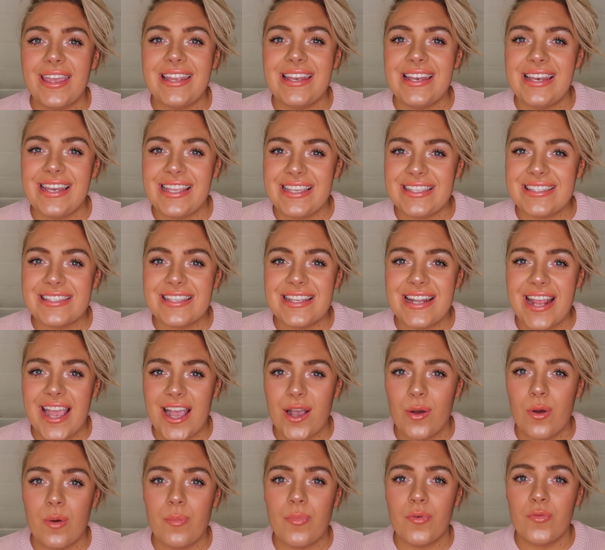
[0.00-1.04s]
at least an
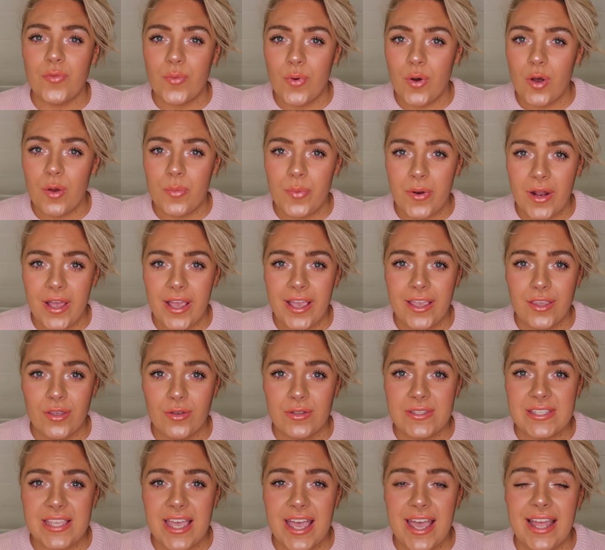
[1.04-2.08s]
hour before applying
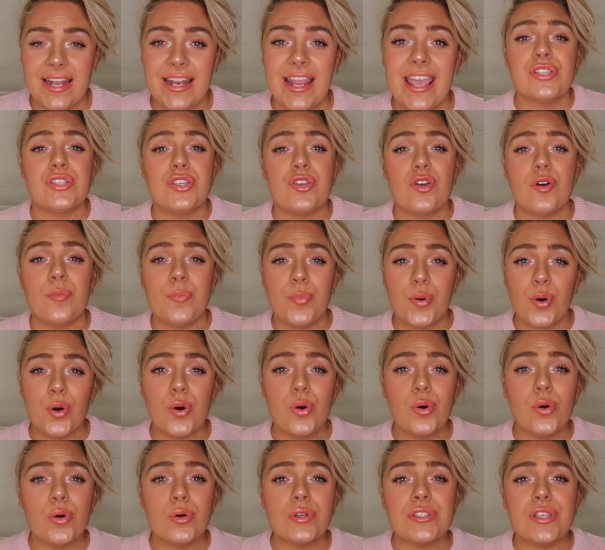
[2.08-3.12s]
your tan. So your
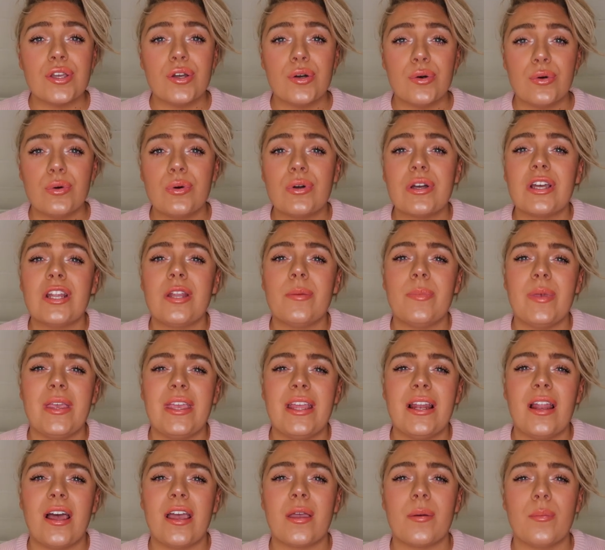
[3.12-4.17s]
pores are all gonna
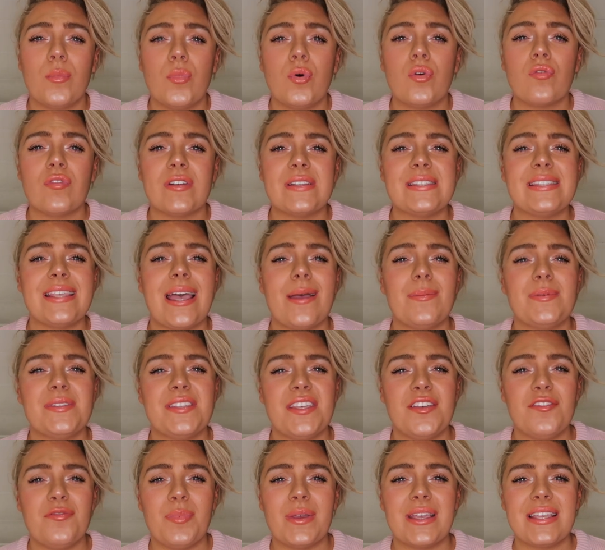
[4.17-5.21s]
be like more
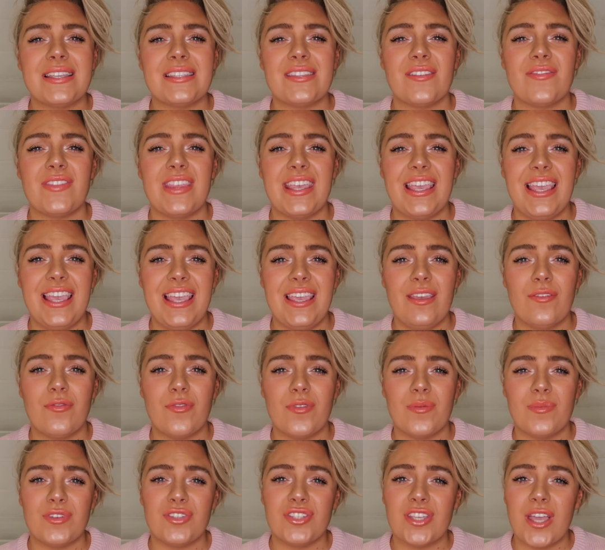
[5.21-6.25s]
receptive because of the heat
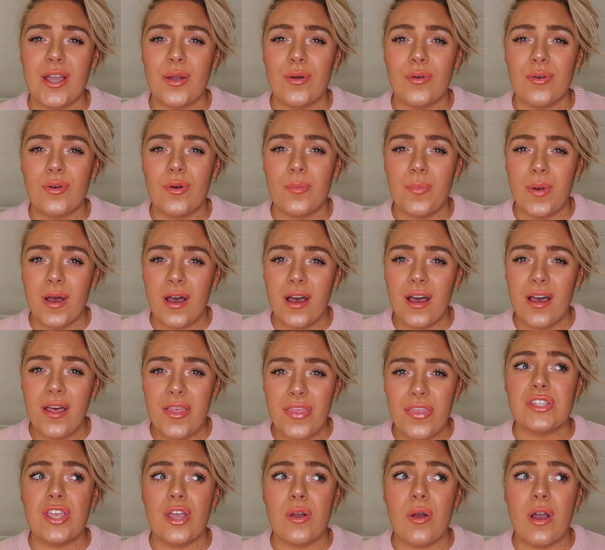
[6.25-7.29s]
from the shower or
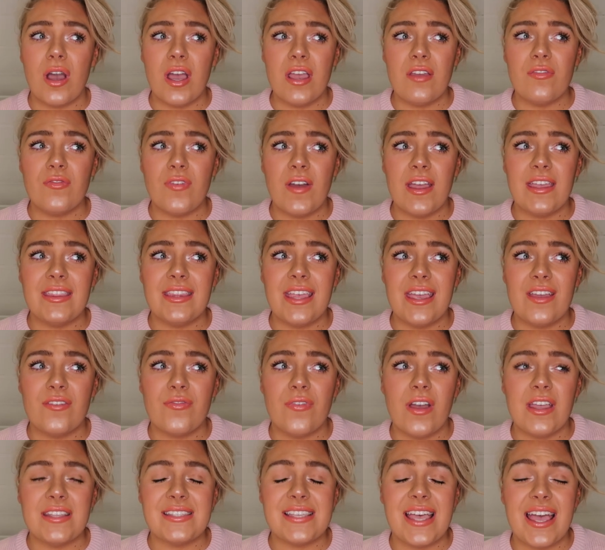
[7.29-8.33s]
bath. So I find that if
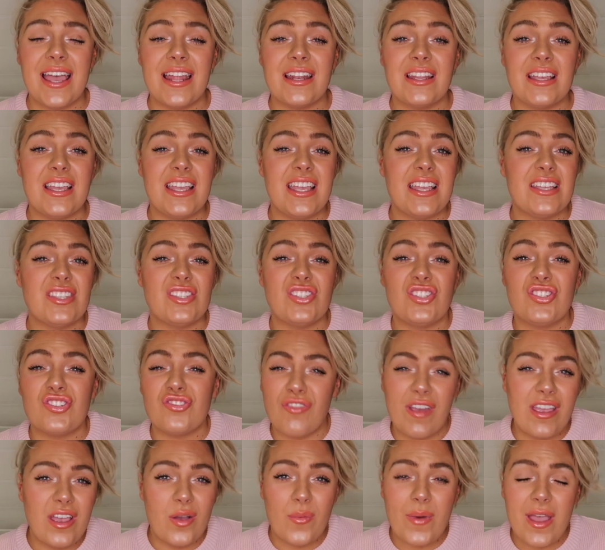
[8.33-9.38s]
I tan
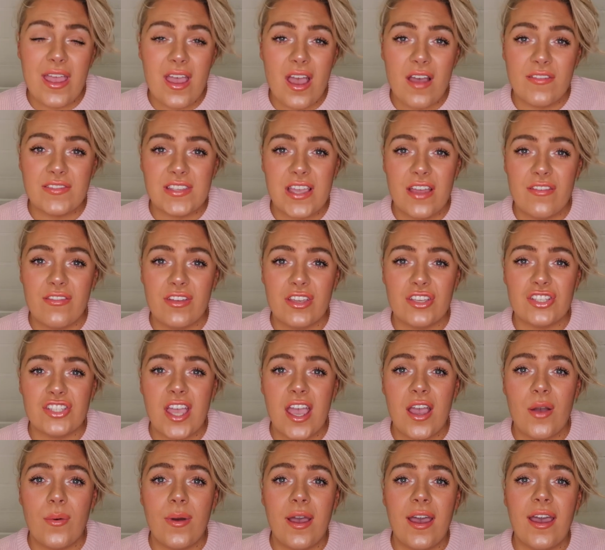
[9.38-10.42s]
straight away after having a
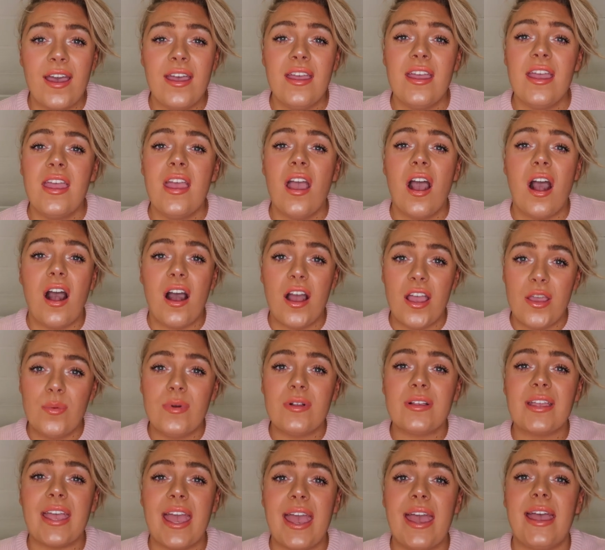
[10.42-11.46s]
shower, I
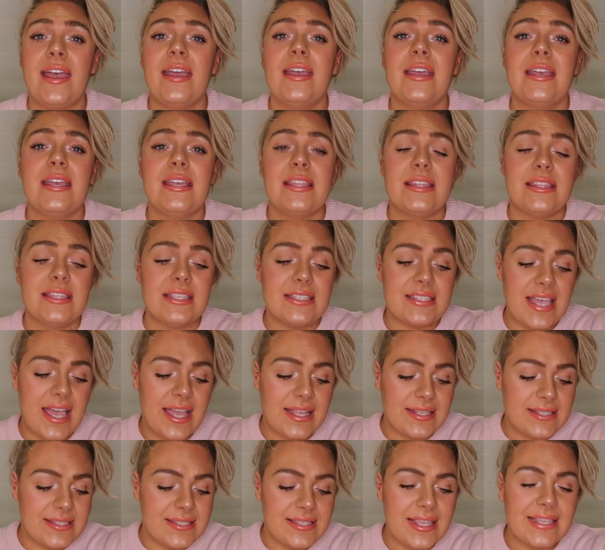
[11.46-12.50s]
will get the
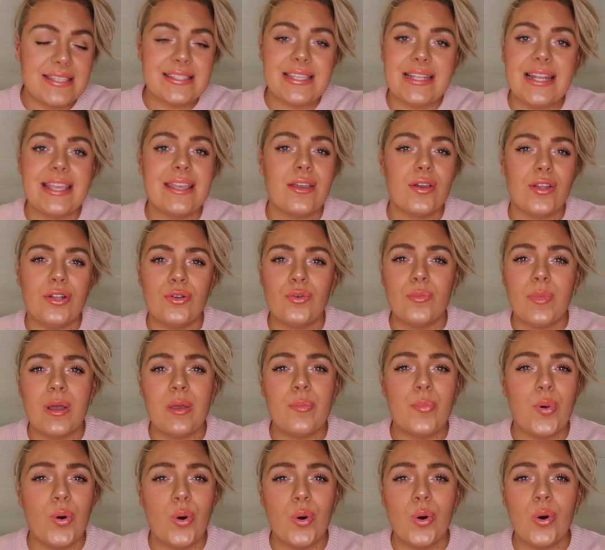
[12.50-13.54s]
tan settling in all
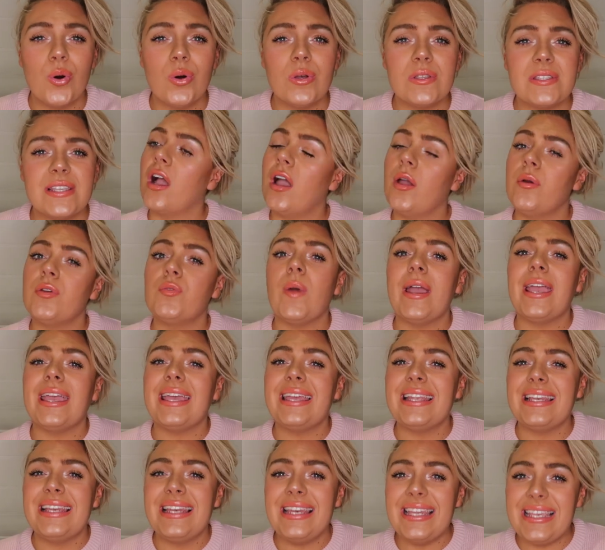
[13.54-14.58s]
my pores. I would wait
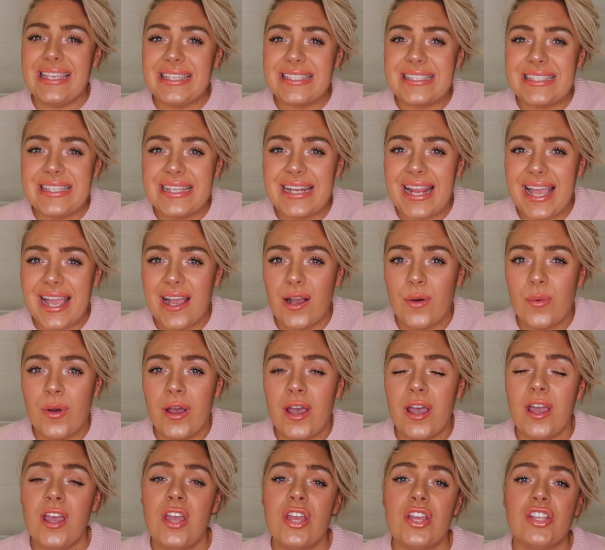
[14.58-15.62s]
at least an
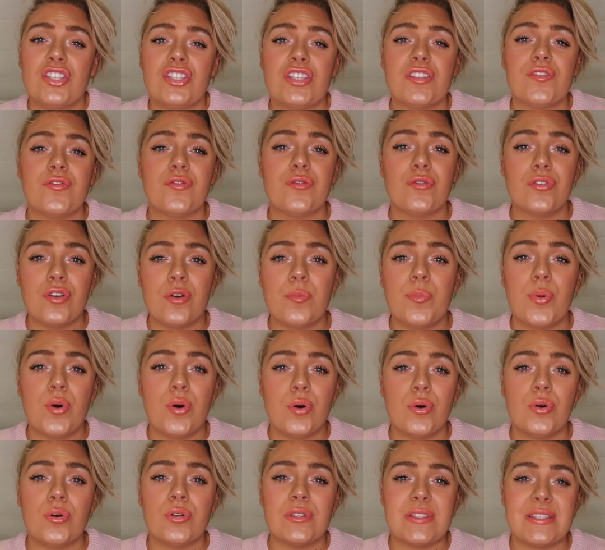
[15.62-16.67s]
hour just for all your
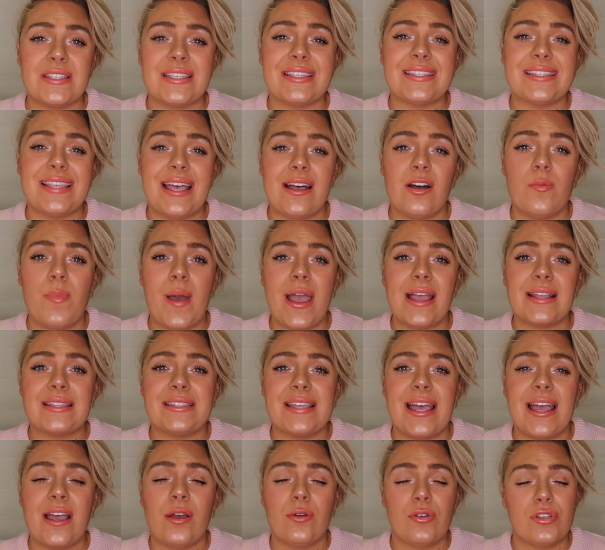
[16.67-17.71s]
pores to settle back
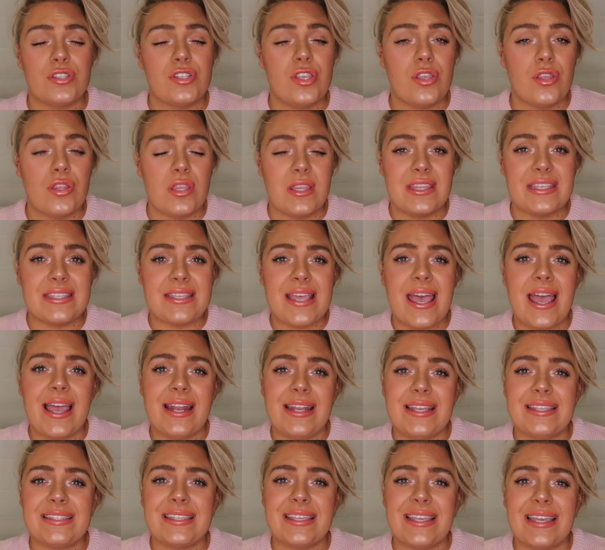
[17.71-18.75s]
down so that the
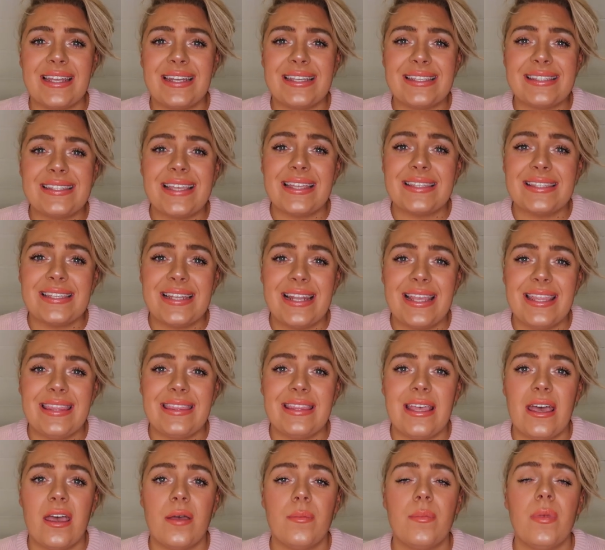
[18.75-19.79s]
tan isn't gonna settle
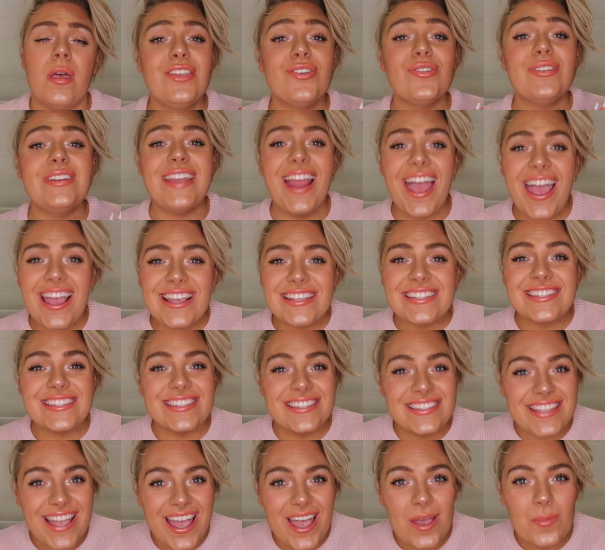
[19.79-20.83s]
in them. Your next
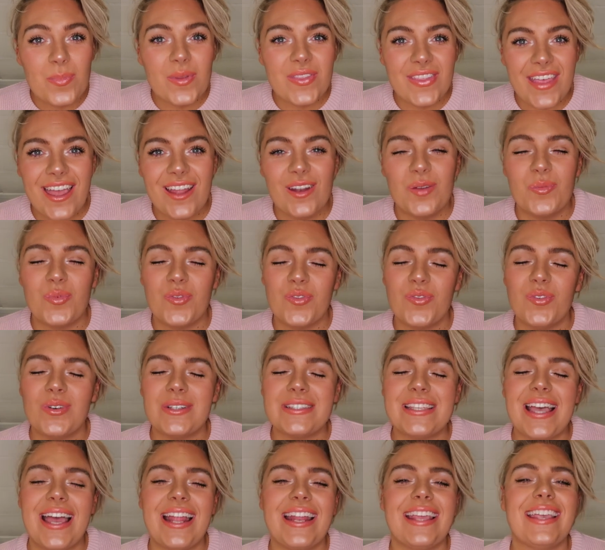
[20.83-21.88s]
step then before
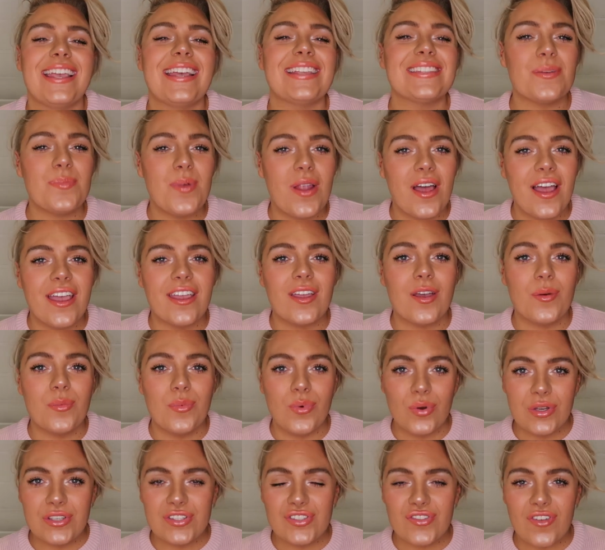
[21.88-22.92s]
tanning is applying a
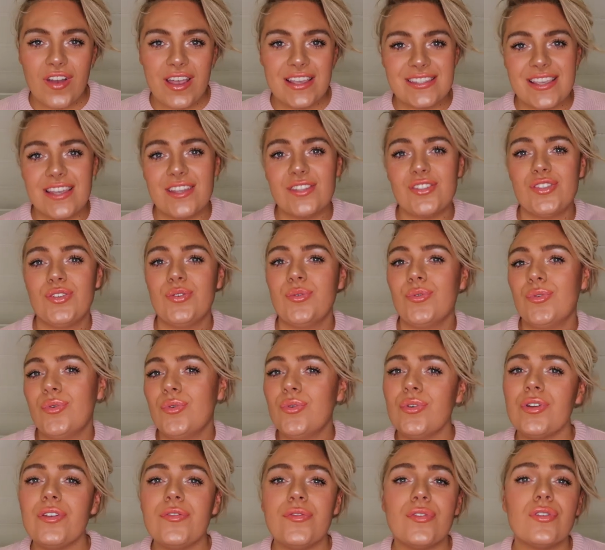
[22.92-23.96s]
moisturizer to
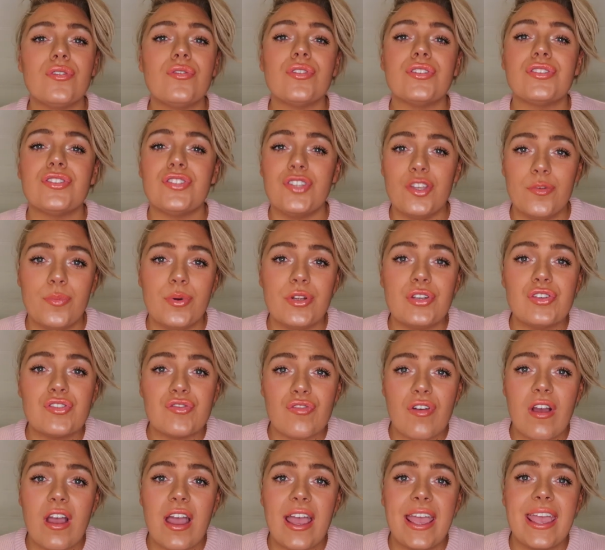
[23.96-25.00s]
all of your super
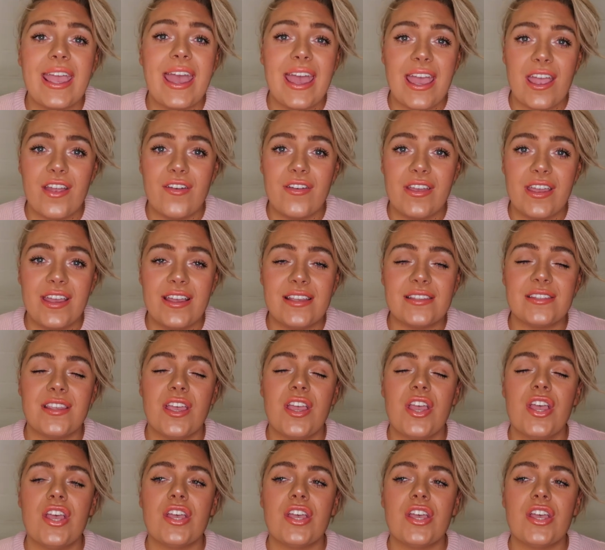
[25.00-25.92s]
dry areas.